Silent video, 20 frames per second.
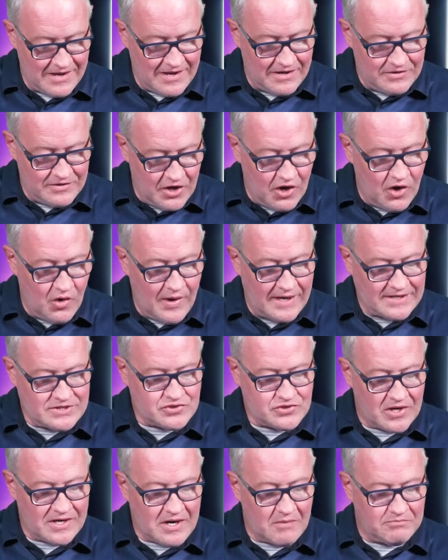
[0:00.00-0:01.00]
No, I
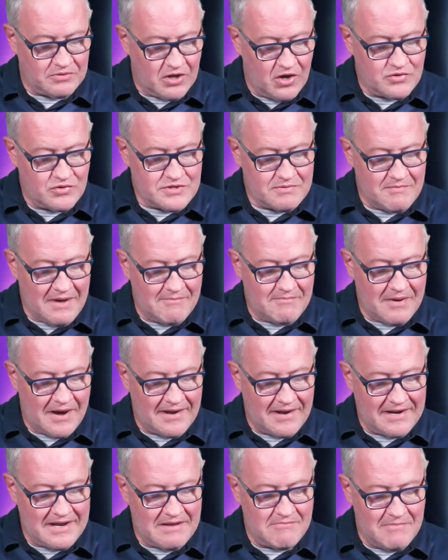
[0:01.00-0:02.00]
strike a blow to my
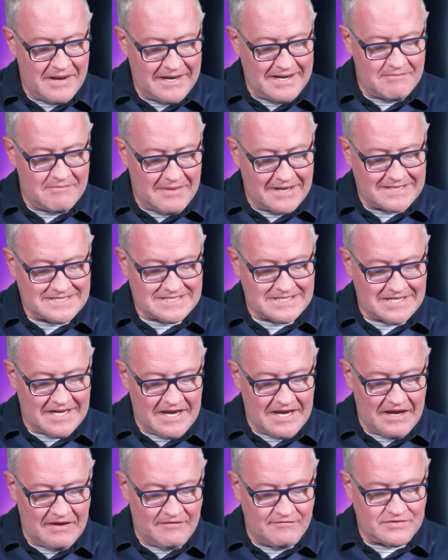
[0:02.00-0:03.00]
body and make it my
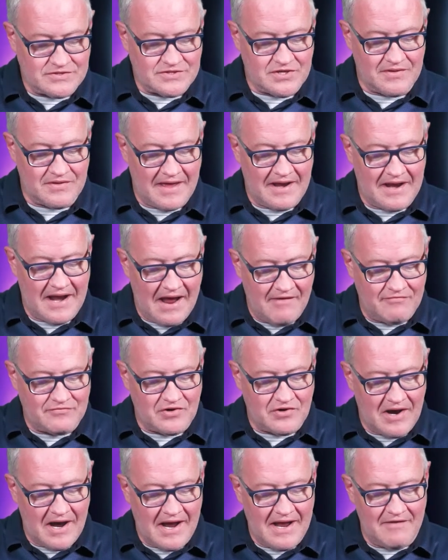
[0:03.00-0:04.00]
slave, so that
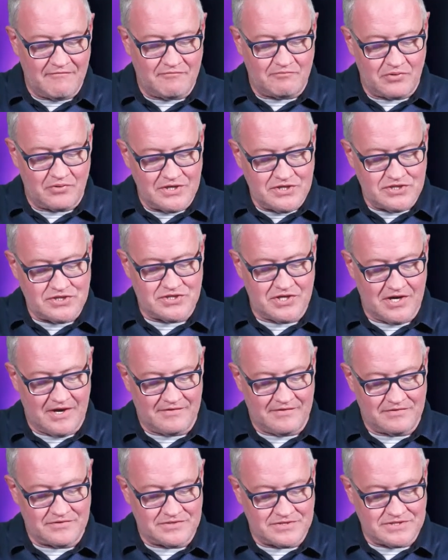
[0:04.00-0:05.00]
after I have preached to
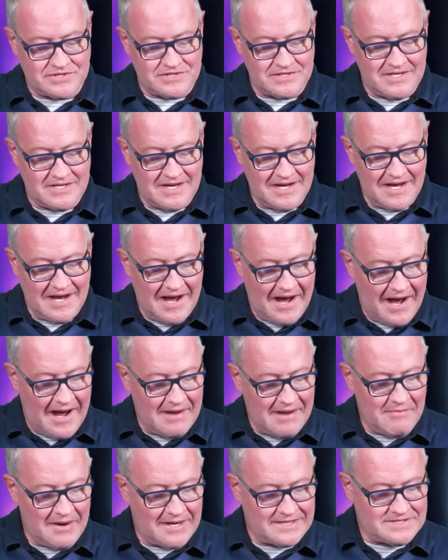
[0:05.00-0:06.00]
others,
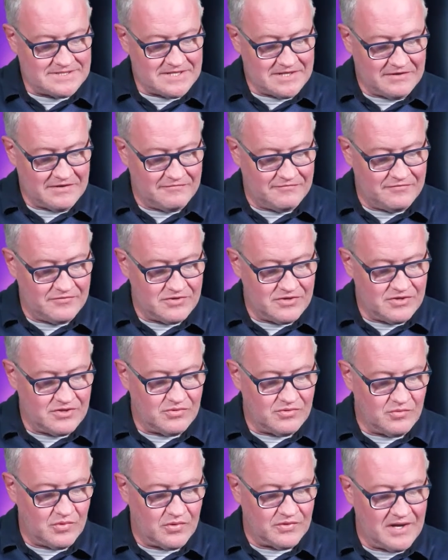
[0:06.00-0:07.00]
I myself
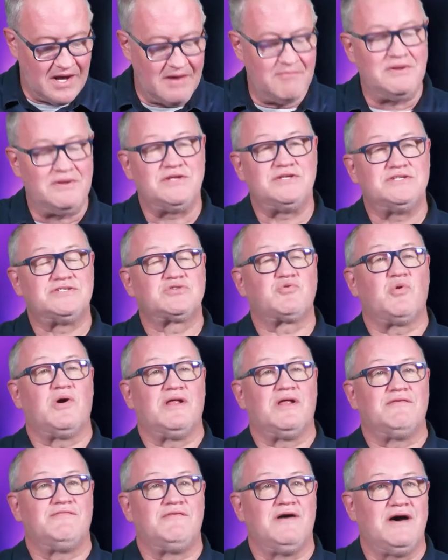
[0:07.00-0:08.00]
will not be
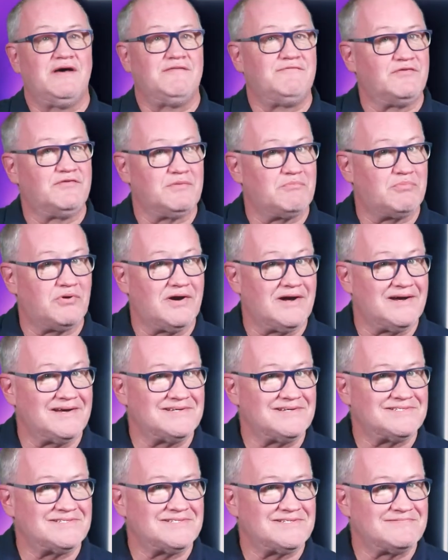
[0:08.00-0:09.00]
disqualified for the
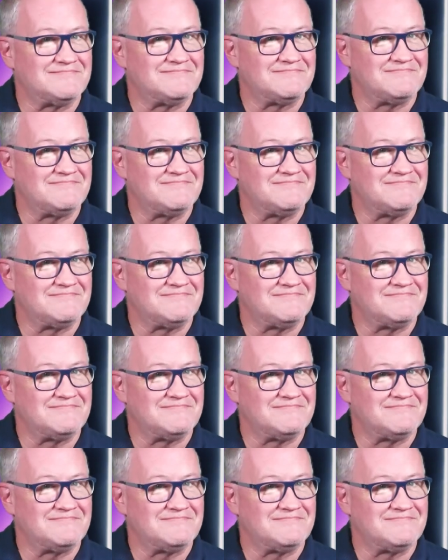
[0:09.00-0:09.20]
prize.